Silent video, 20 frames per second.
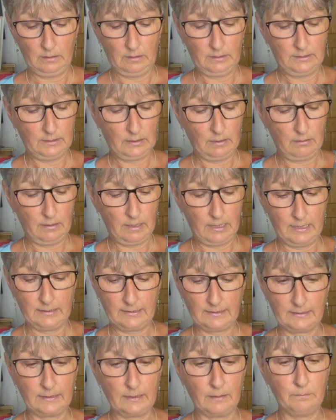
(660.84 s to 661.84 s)
So
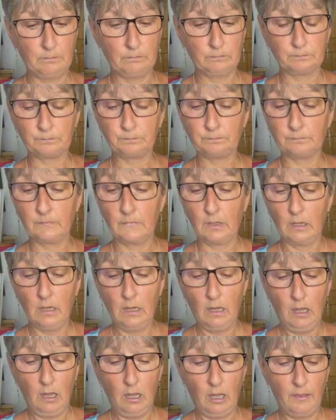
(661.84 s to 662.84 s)
there's some,
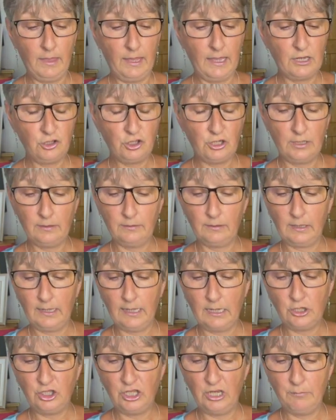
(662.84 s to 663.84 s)
and they
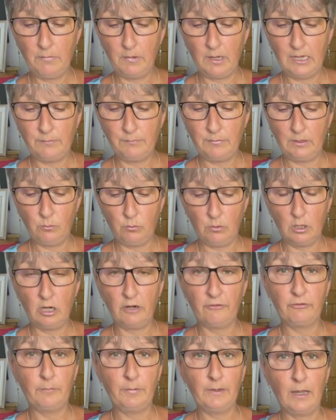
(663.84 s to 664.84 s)
actually made me
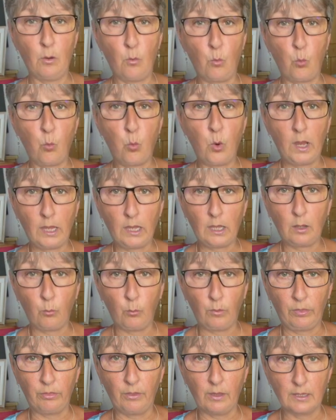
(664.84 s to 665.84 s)
work for about a week
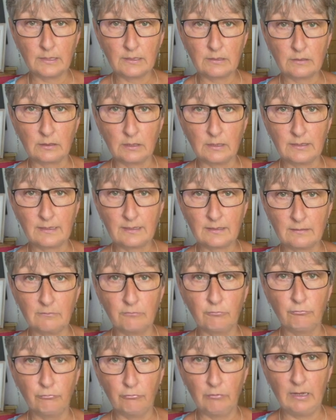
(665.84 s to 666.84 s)
with this, because
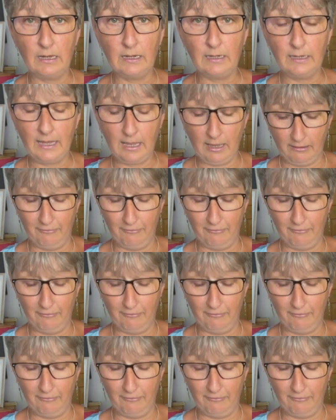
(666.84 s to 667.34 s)
really